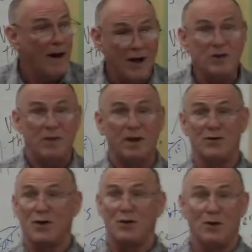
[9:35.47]
I should be
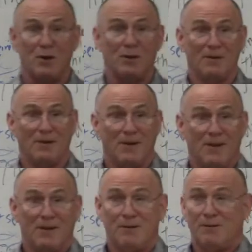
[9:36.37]
concerned.
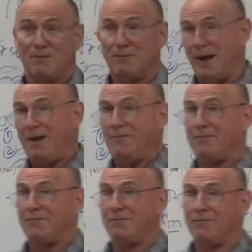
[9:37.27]
Right?
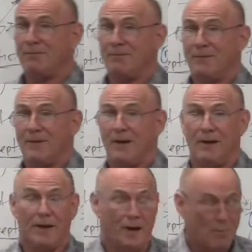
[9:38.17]

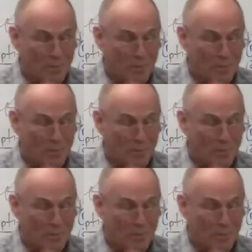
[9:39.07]
Okay,